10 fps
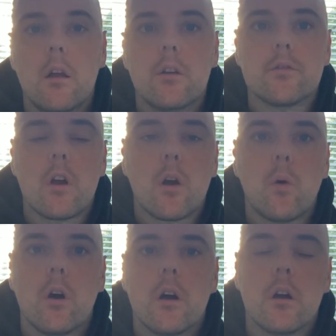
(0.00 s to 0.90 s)
who's got
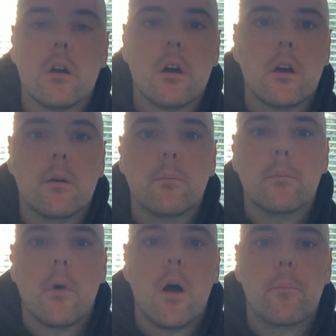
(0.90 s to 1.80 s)
quite a,
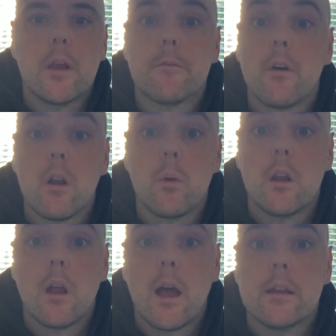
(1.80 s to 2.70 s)
um, a big
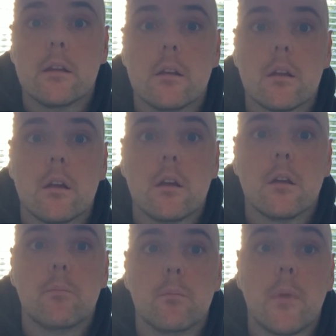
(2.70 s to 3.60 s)
following and
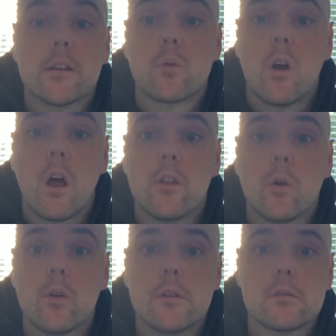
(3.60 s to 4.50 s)
um, makes quite a lot of
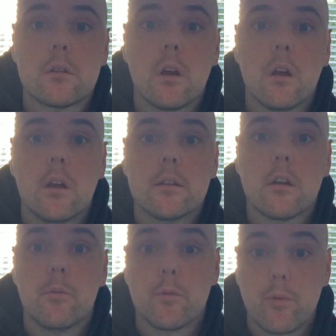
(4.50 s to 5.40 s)
noise uh, in
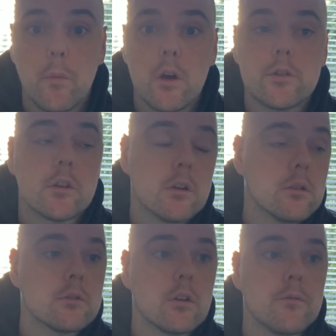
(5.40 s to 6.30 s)
terms of promotion and
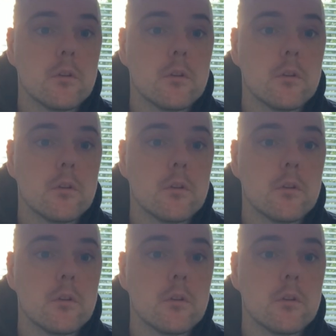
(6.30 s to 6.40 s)
stuff.